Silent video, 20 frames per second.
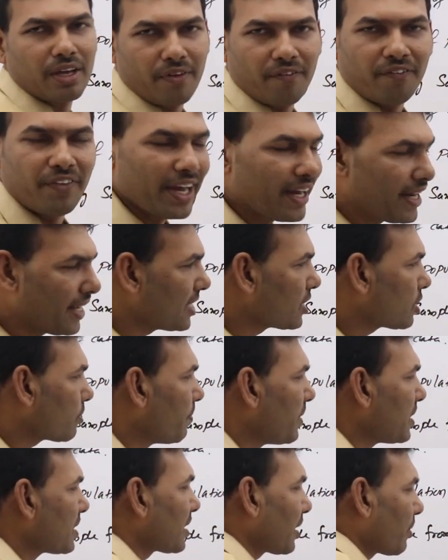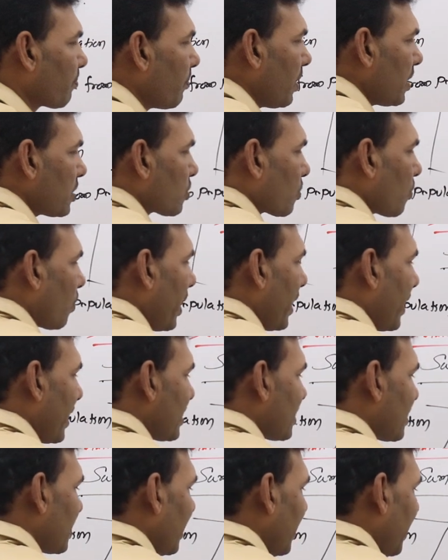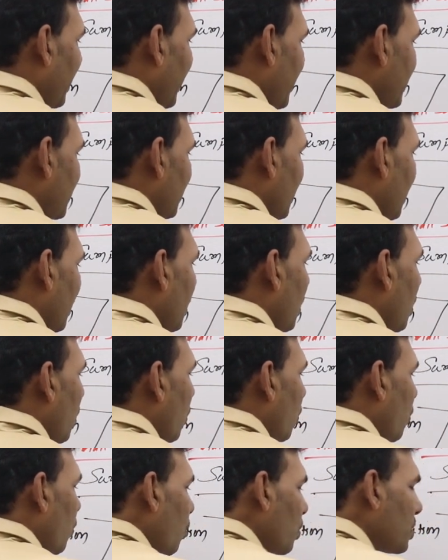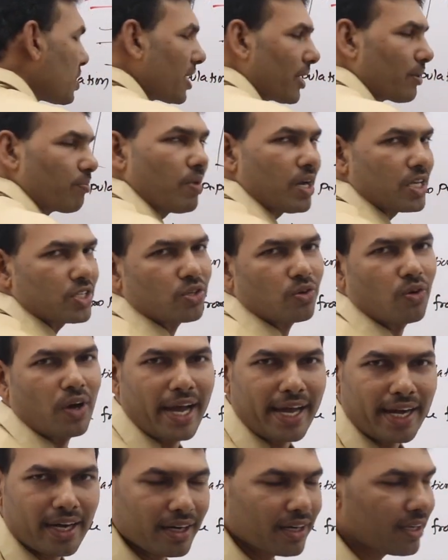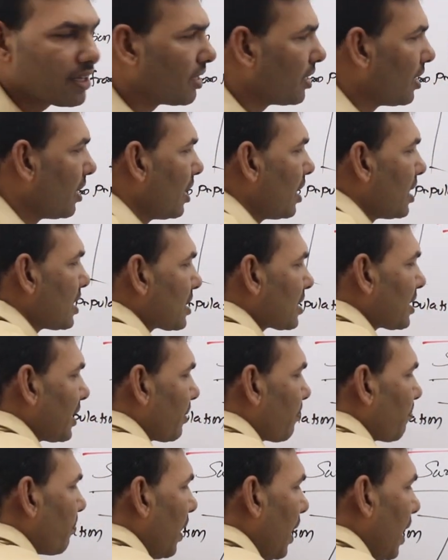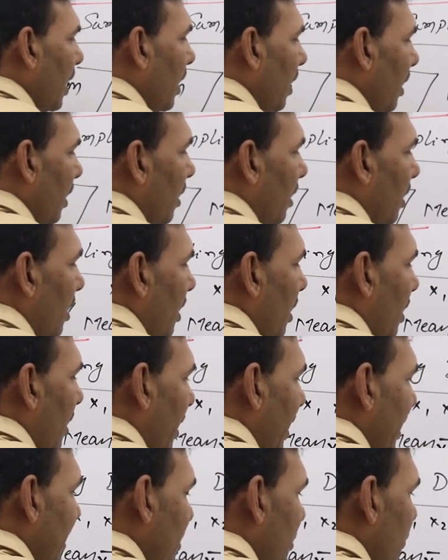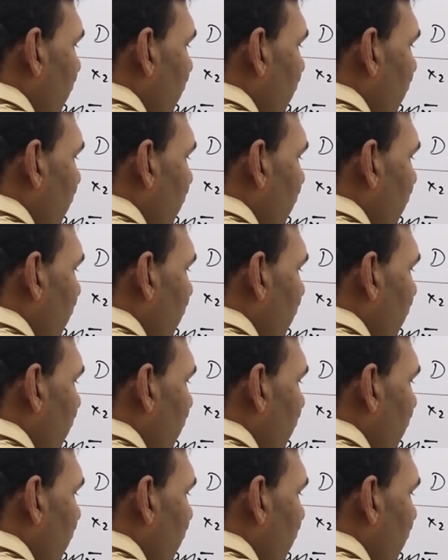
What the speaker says: Variance means sigma square, SD is root sigma square. Sigma x